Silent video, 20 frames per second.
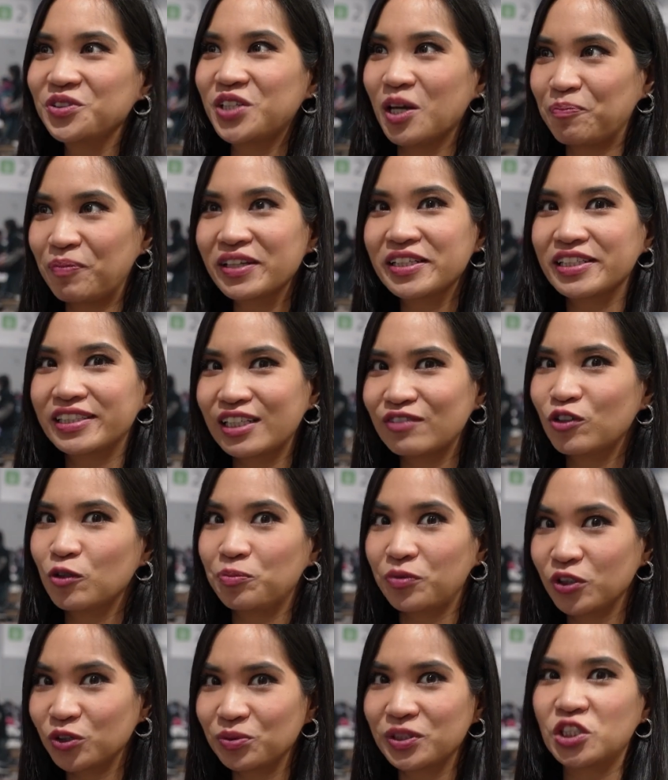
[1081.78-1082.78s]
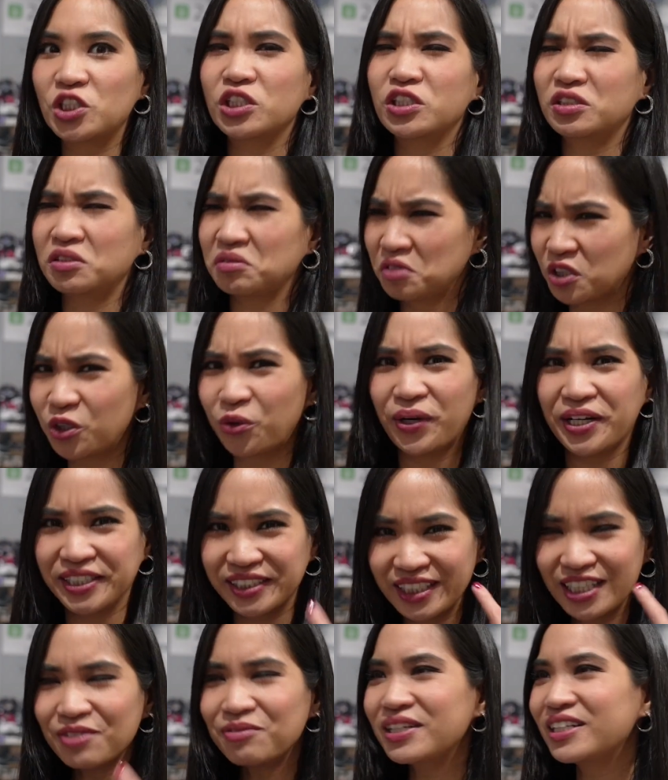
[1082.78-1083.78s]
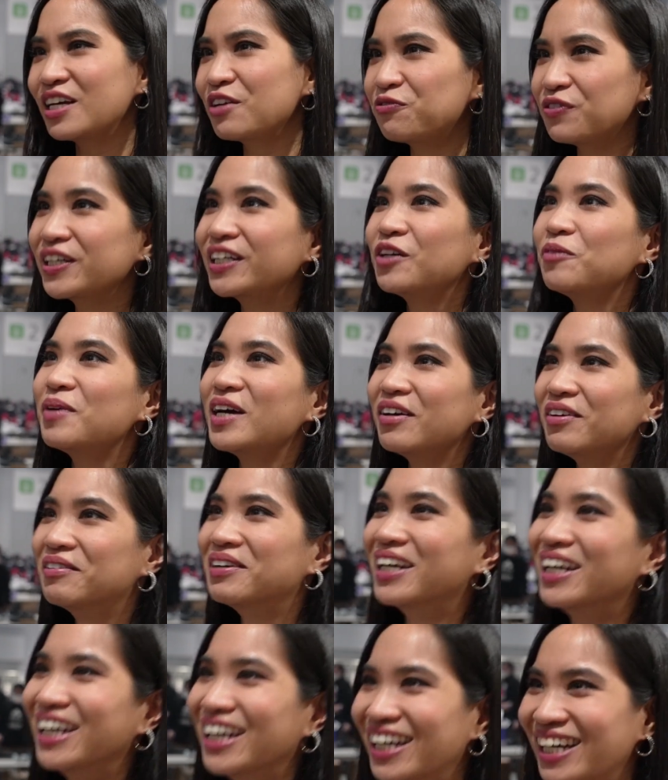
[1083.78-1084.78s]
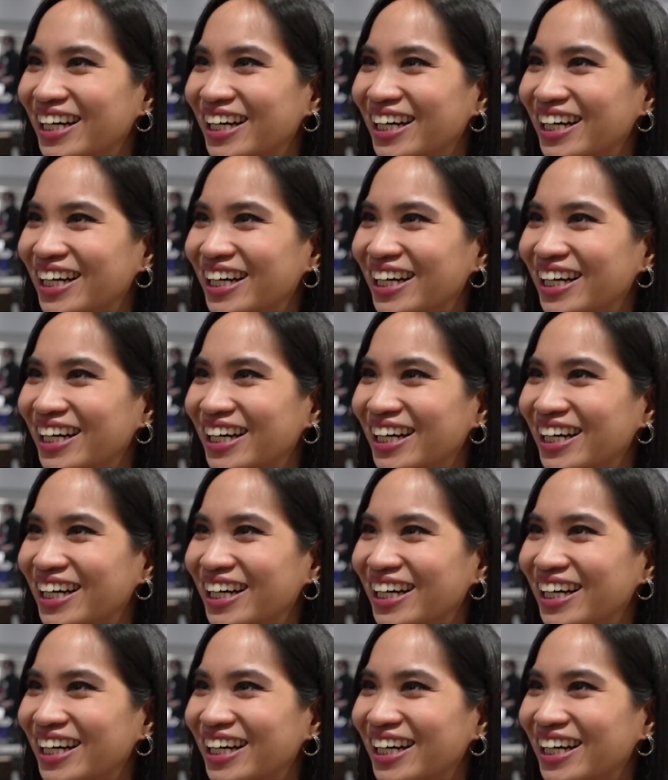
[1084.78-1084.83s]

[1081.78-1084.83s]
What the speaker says: Japanese developers, which is crazy when I think about it.